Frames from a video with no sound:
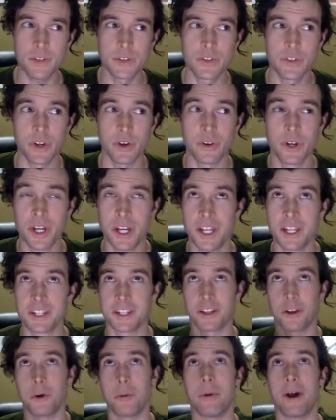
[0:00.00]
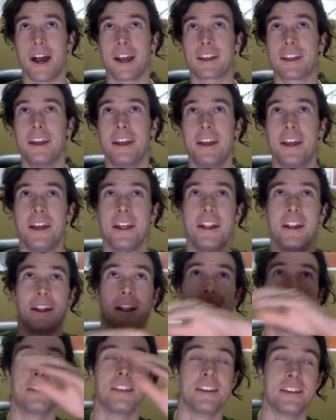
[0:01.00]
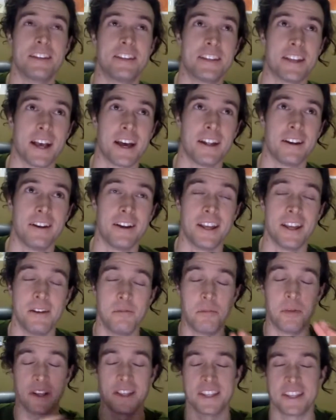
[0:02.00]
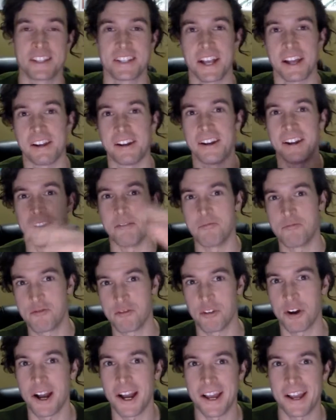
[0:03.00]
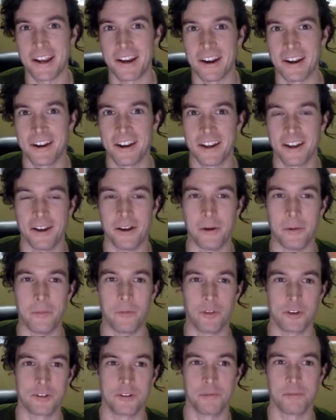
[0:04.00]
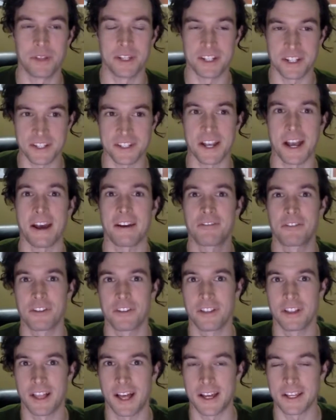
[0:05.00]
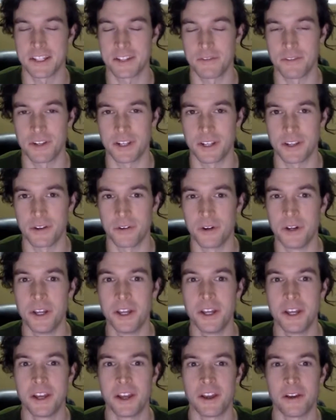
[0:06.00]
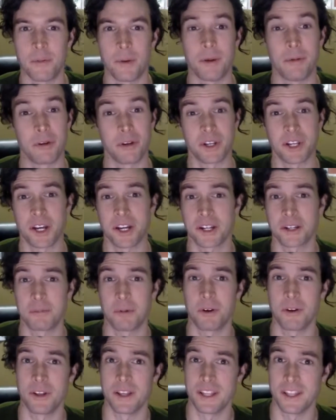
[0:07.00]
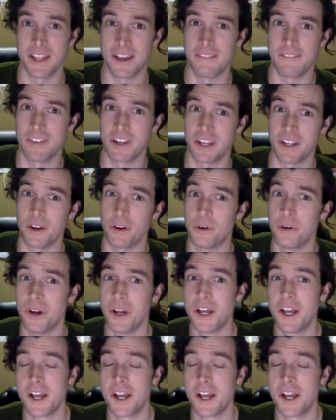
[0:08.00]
So to go back, not this Saturday, but the Saturday prior, which would be just after the last video, maybe I talked about it in that video,